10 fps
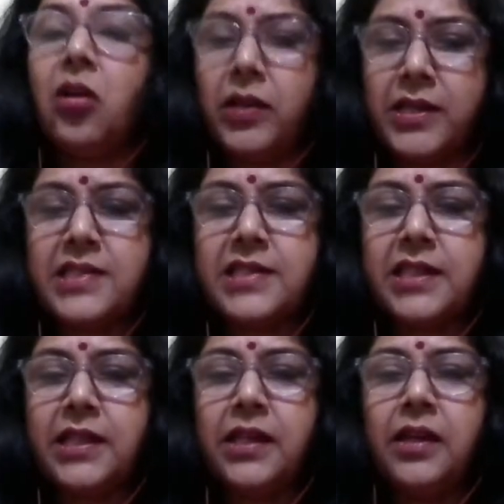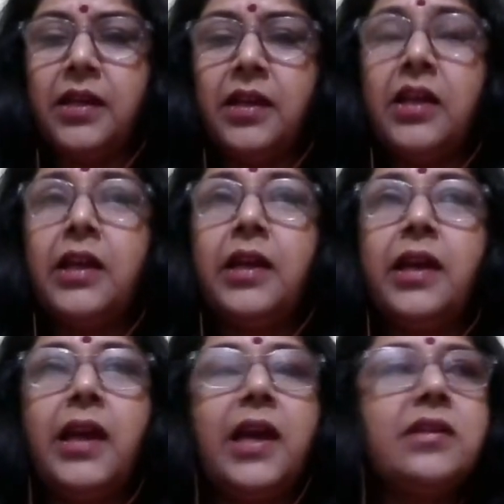honesty
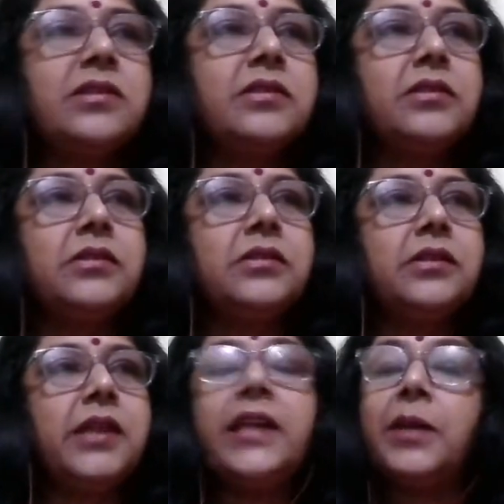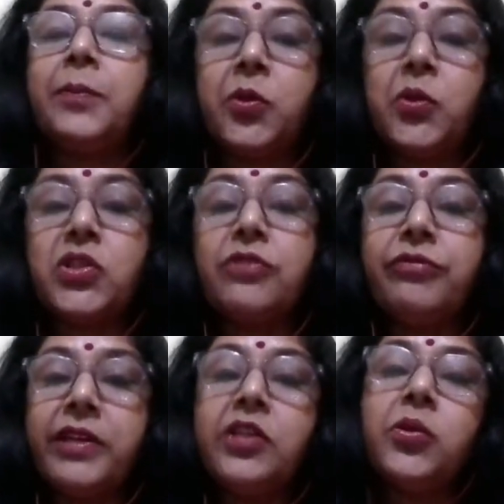and an approach
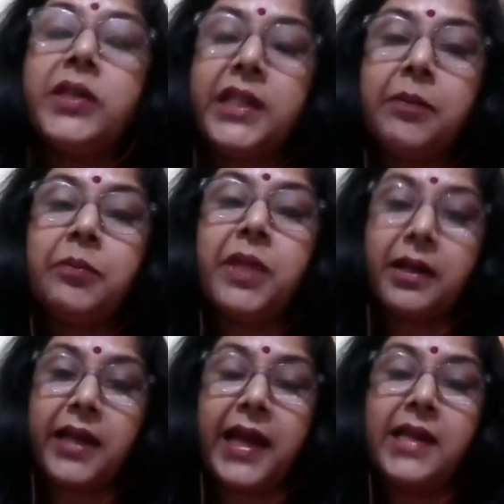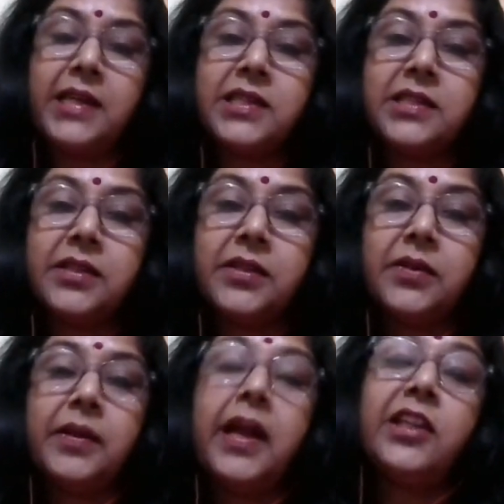where you keep the client
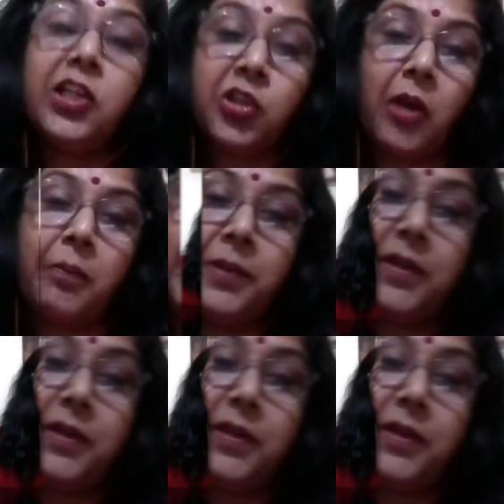at the top.